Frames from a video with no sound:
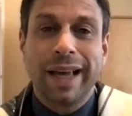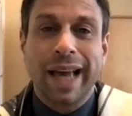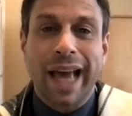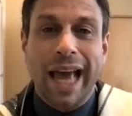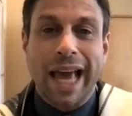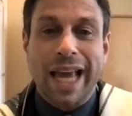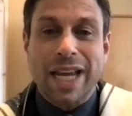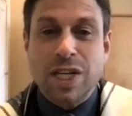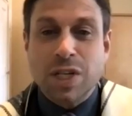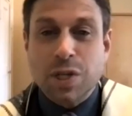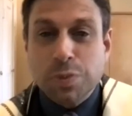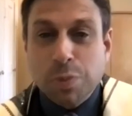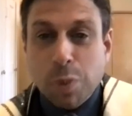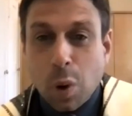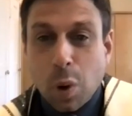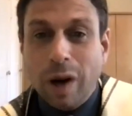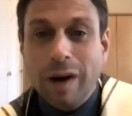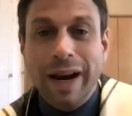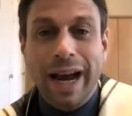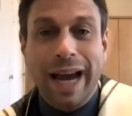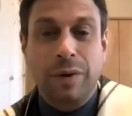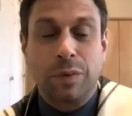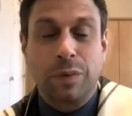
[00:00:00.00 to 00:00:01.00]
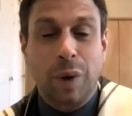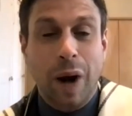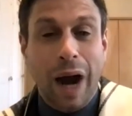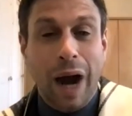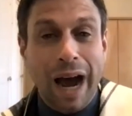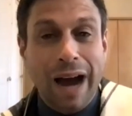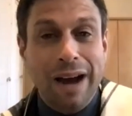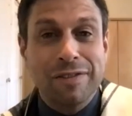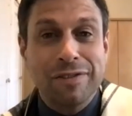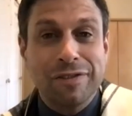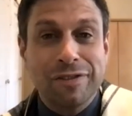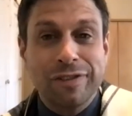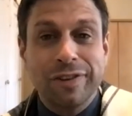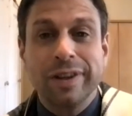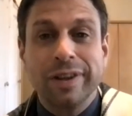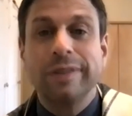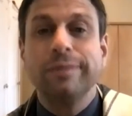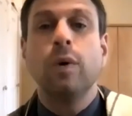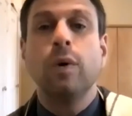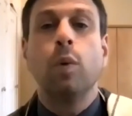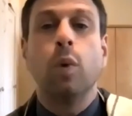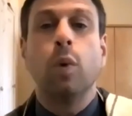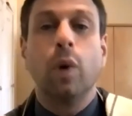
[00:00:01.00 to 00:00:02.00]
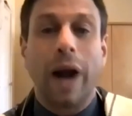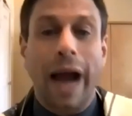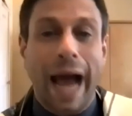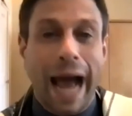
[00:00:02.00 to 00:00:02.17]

and Shmuel and Rav were